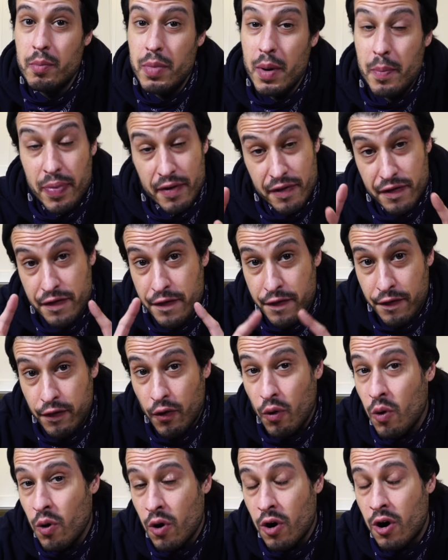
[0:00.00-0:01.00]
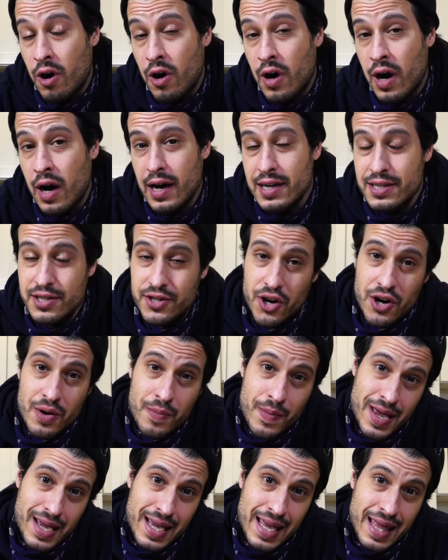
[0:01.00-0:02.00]
But before I started
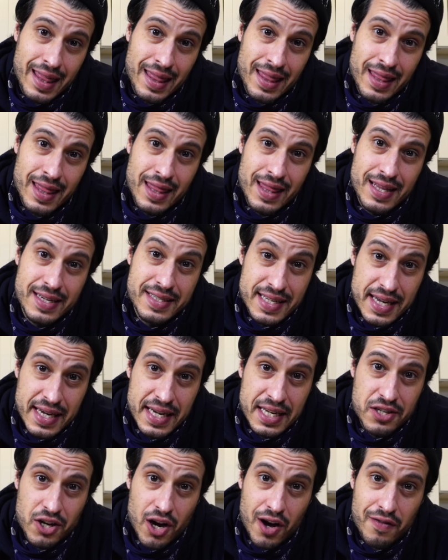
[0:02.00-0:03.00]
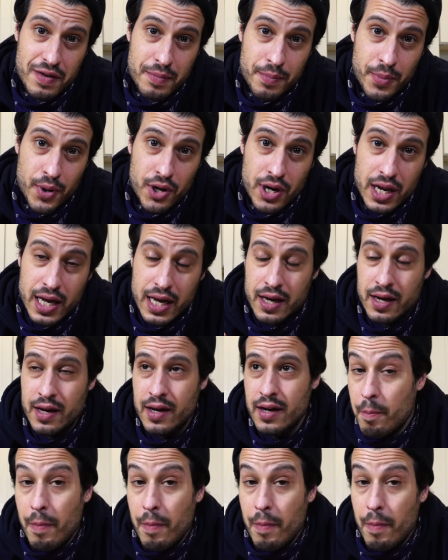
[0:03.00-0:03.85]
making the sticky toffee pudding,